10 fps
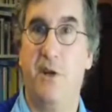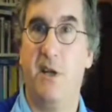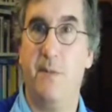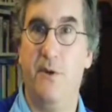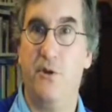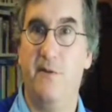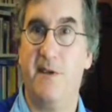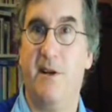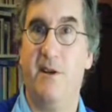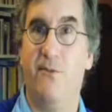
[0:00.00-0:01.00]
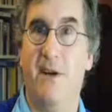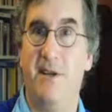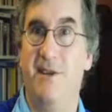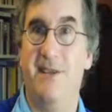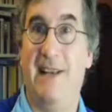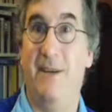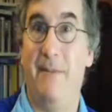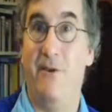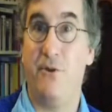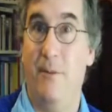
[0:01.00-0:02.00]
Shakespeare should have started writing Italian
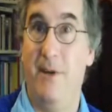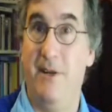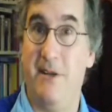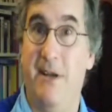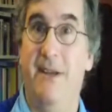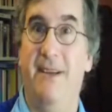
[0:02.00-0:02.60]
marriage comedies